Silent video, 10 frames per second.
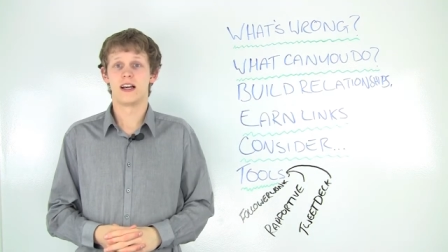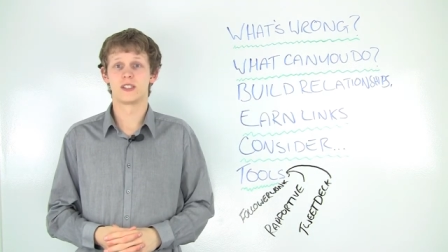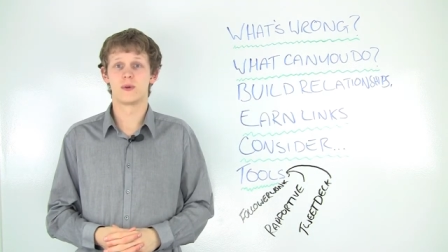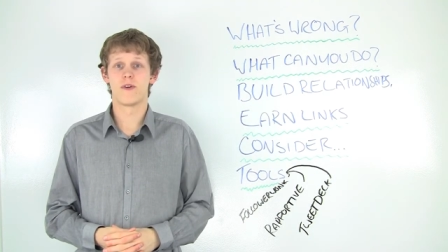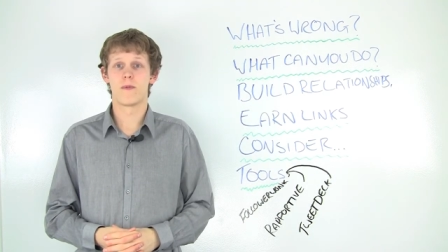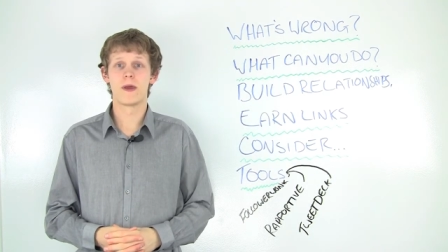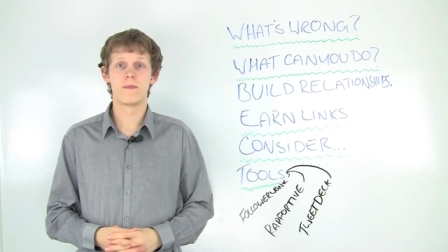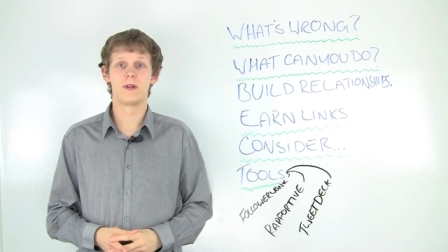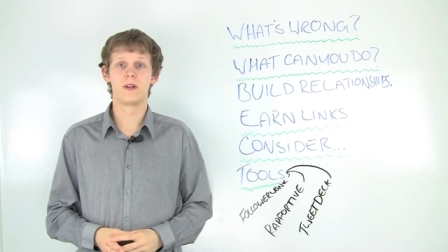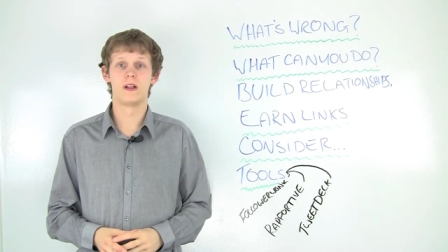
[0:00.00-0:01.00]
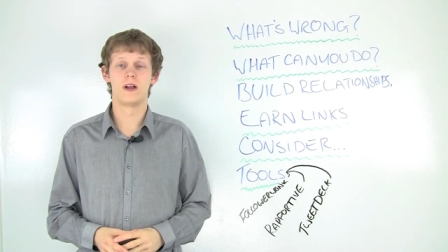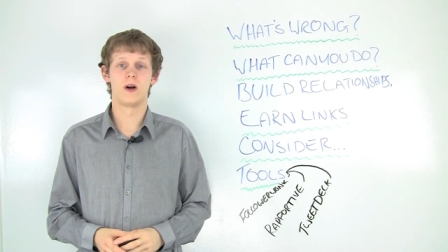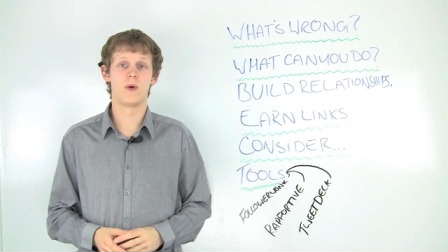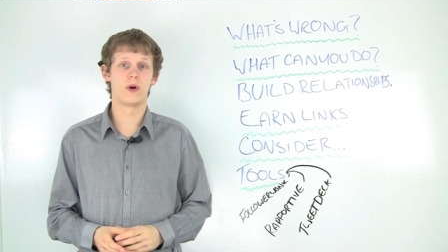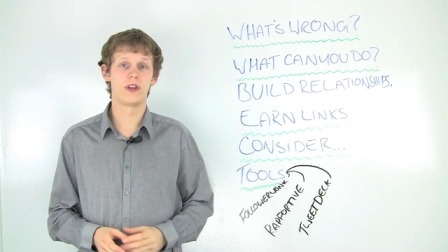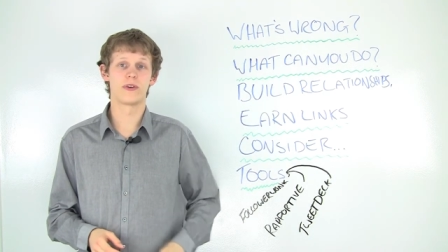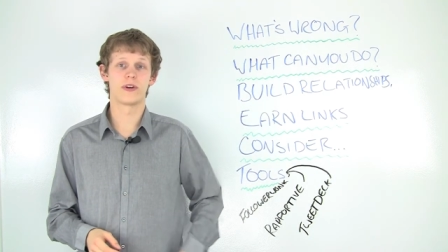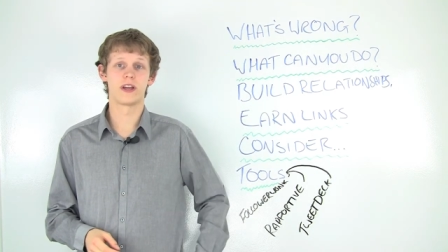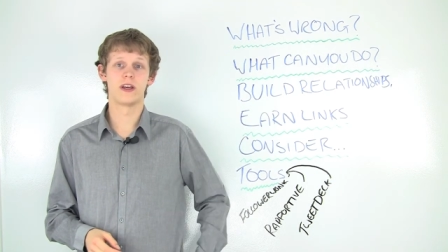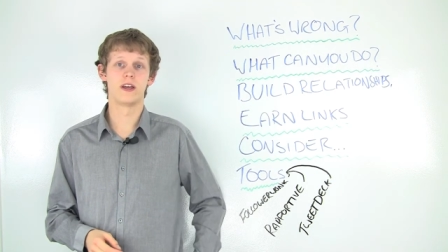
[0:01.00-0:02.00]
As to whether people are
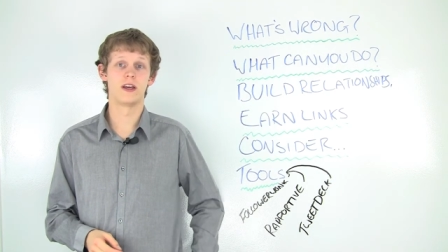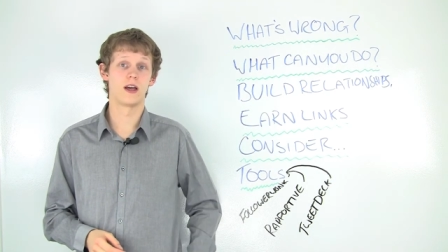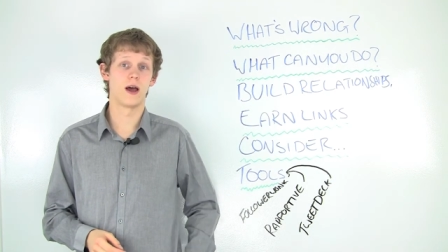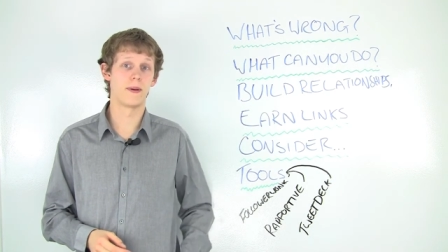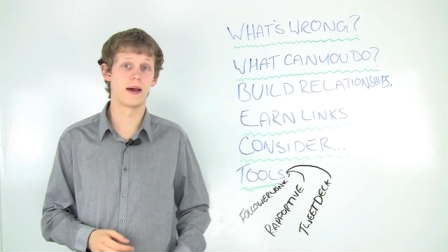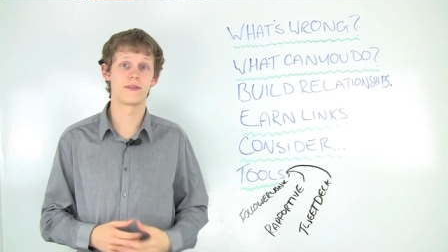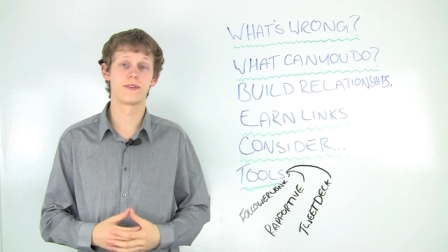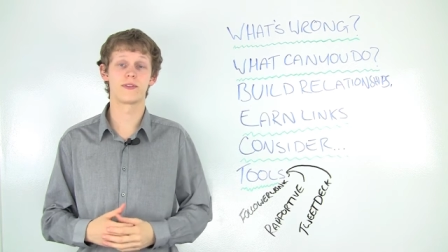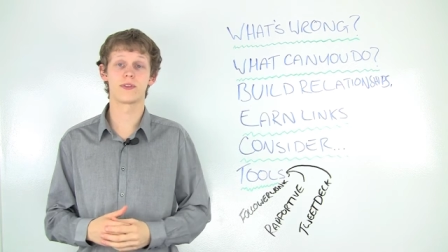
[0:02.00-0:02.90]
wondering about